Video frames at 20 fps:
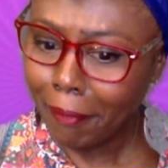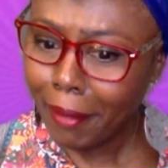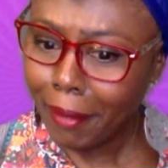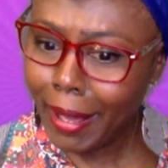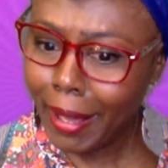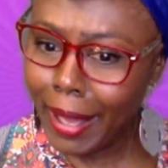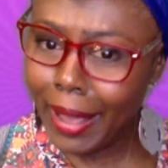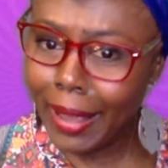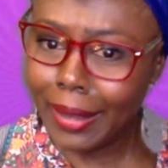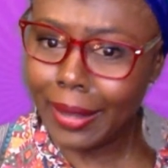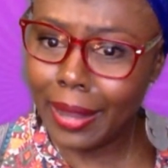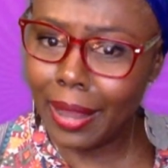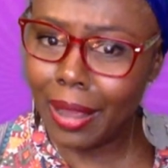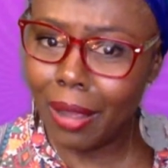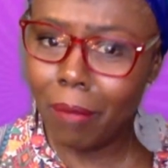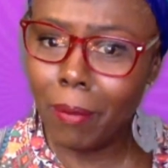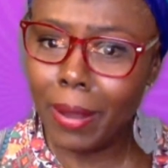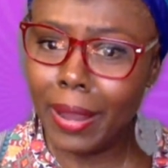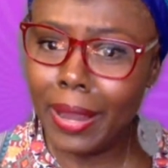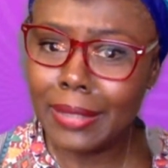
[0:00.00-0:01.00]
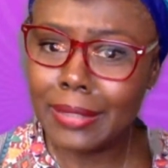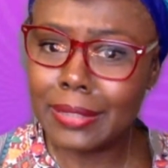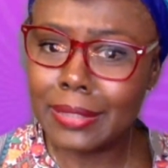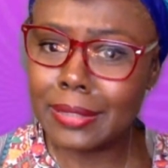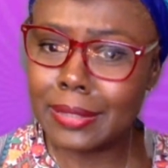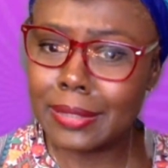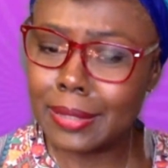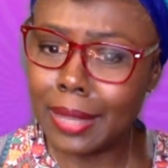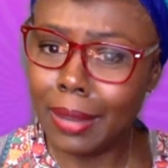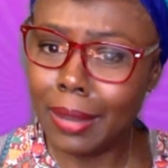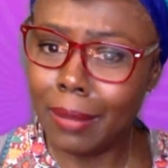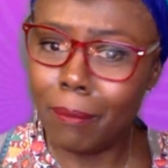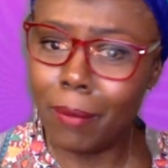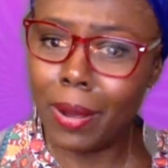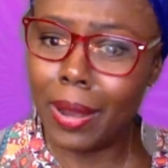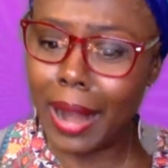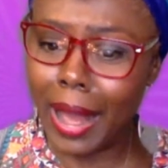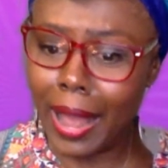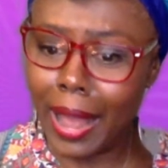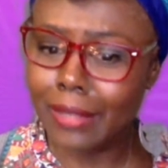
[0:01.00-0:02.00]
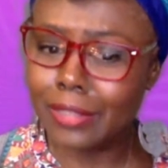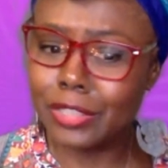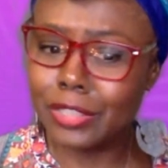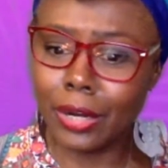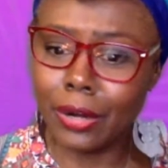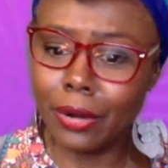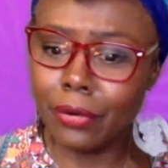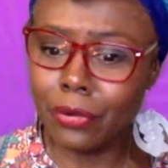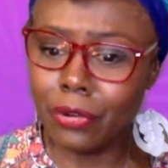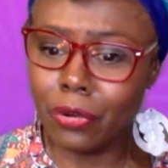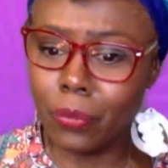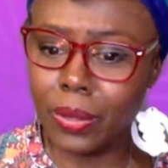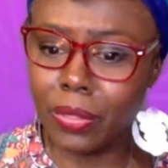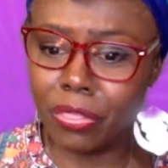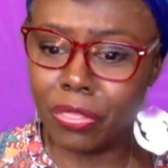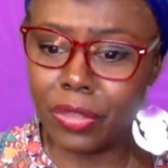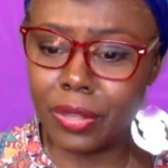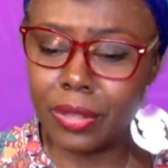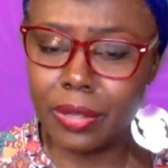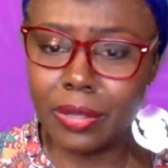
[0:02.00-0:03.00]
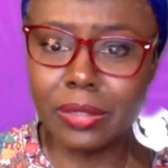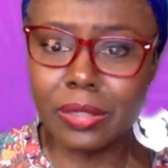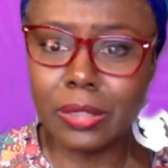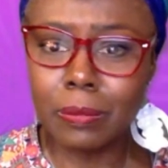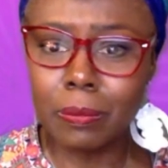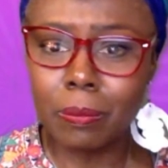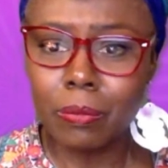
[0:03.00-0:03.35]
I can't wait to see what I journal with this.